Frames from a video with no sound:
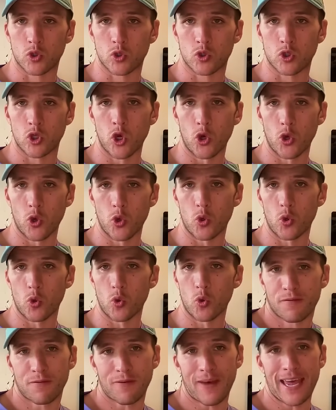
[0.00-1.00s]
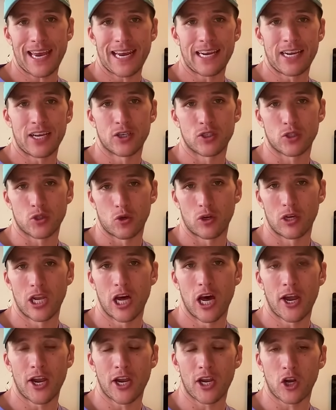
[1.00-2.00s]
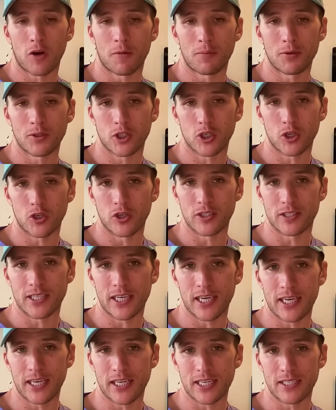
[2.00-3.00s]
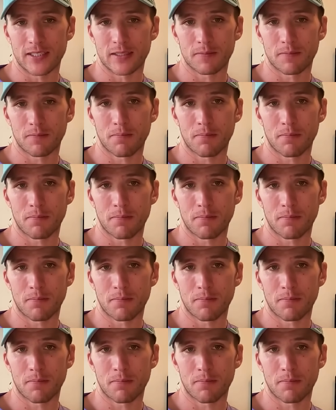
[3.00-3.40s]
2 failures or learning opportunities